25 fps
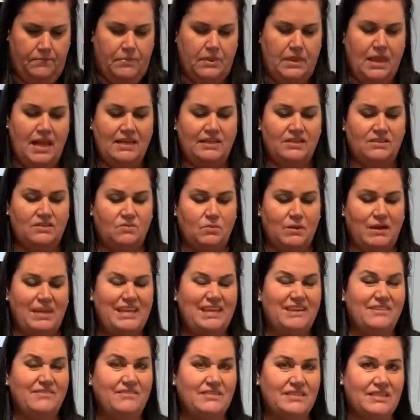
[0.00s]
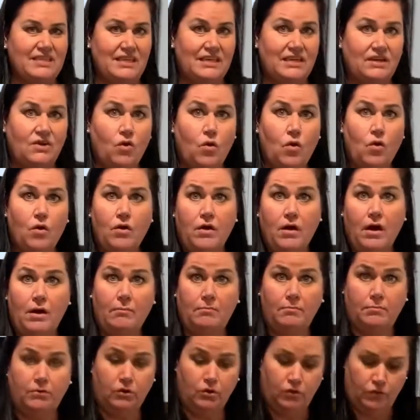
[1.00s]
That's what gives the
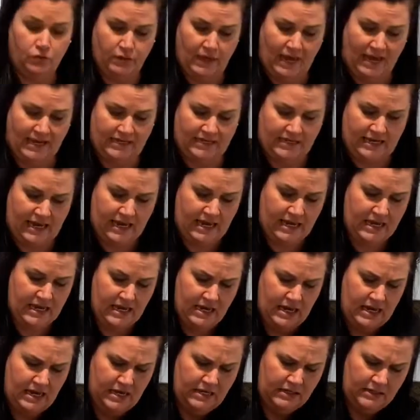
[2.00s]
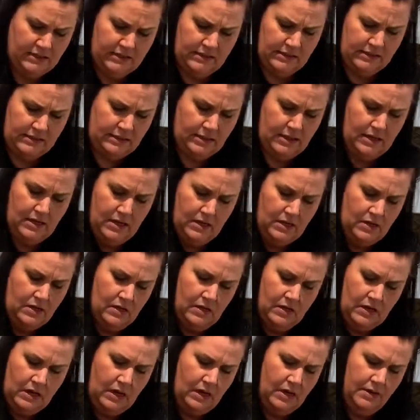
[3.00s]
Cordon Bleu that tanginess,
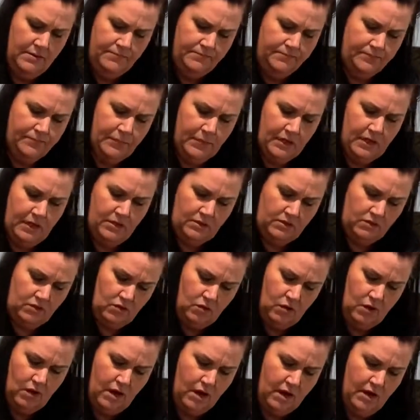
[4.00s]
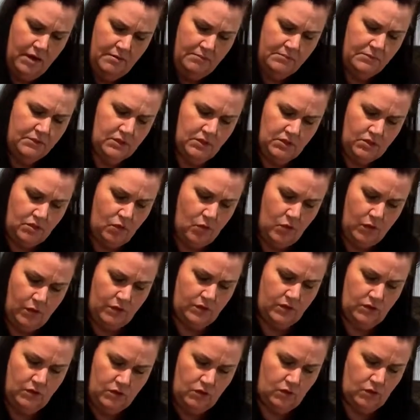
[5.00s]
okay? And so I'm just
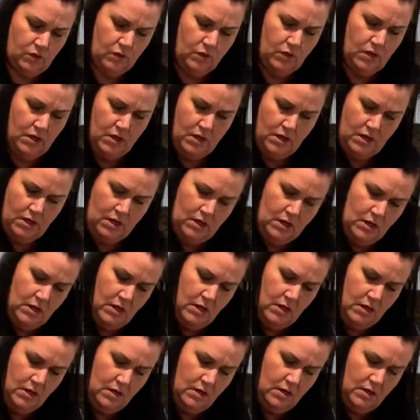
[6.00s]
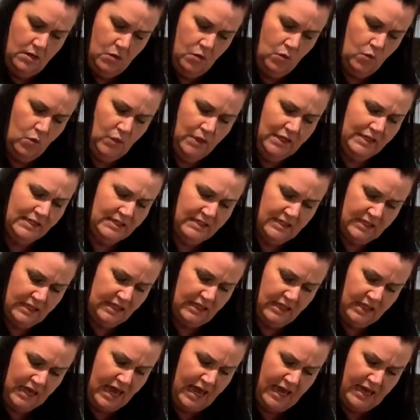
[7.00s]
going to whisk
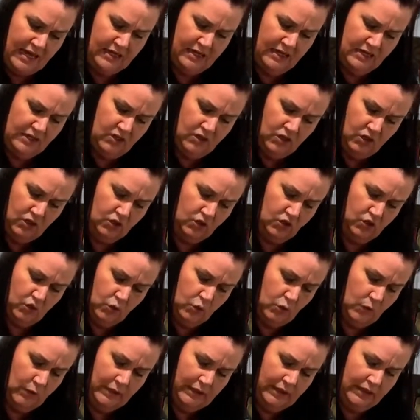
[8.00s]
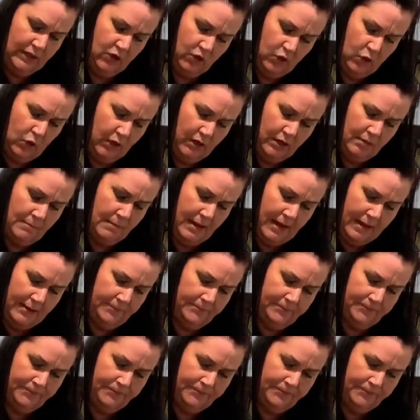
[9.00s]
that until it's really creamy.